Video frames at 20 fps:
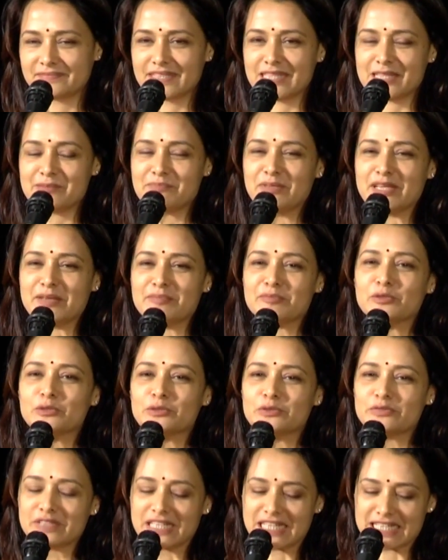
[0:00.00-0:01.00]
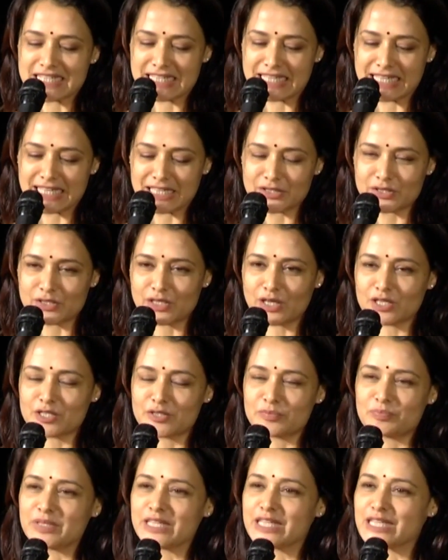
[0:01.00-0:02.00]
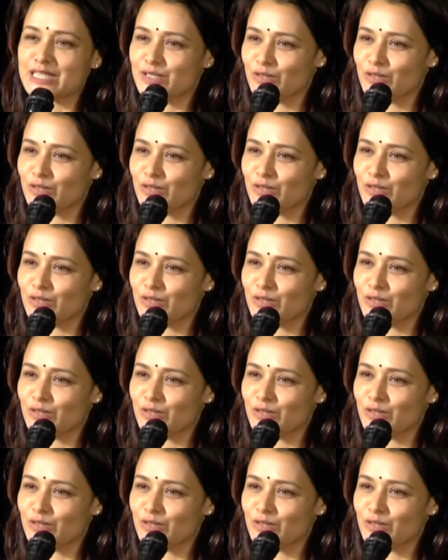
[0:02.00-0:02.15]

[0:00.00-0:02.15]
deeply moved listening to Dr. Pia